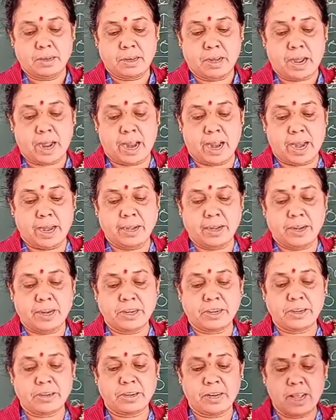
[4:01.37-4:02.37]
and
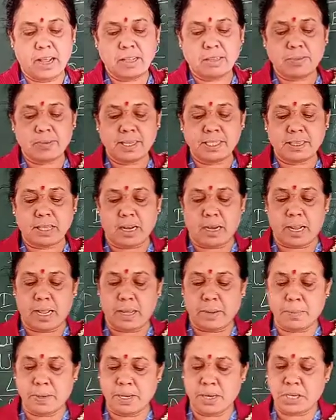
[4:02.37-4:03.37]
it deals with the
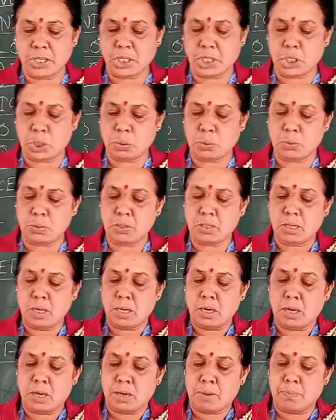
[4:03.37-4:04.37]
labor issues
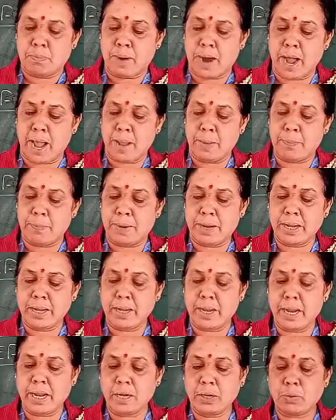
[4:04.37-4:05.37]
by
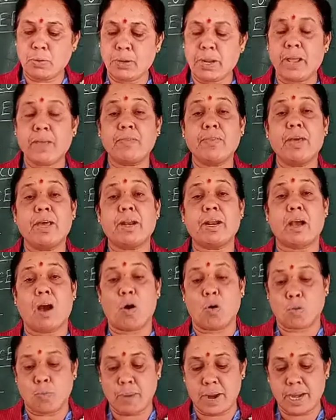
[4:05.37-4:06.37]
bringing together
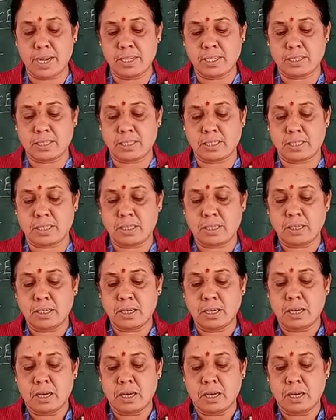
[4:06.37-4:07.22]
governments,